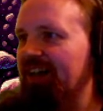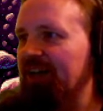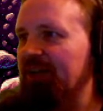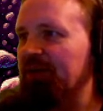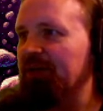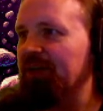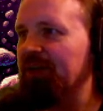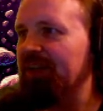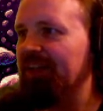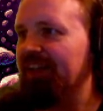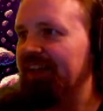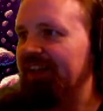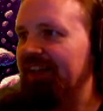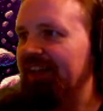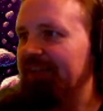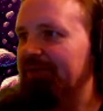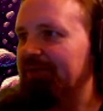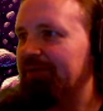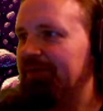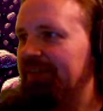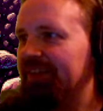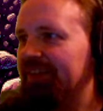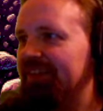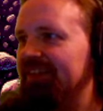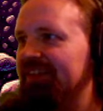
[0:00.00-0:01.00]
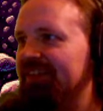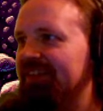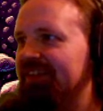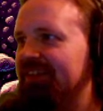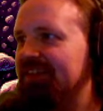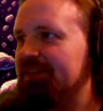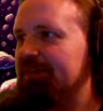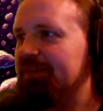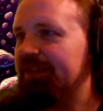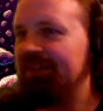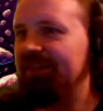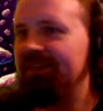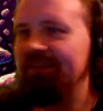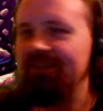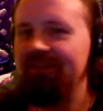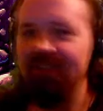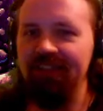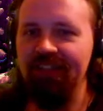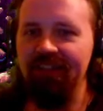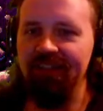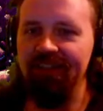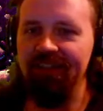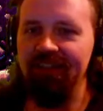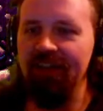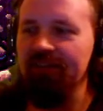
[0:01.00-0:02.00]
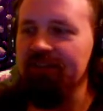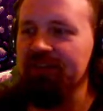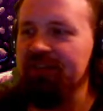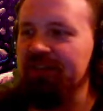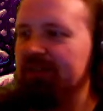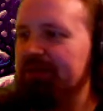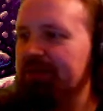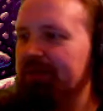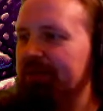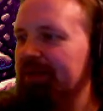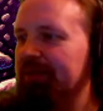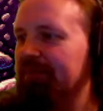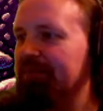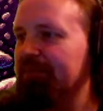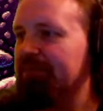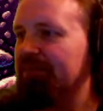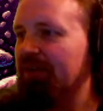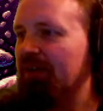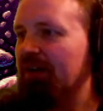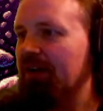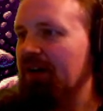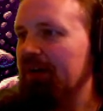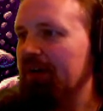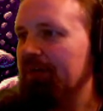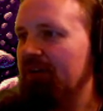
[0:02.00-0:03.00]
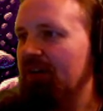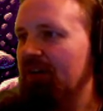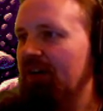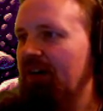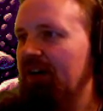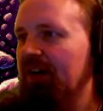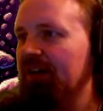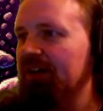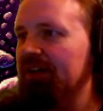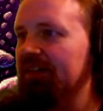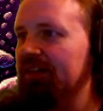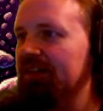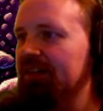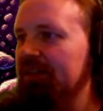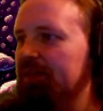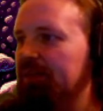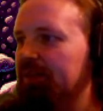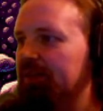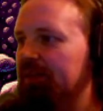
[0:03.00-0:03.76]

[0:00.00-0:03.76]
So far it's all basic programmer art, but it should give you an idea.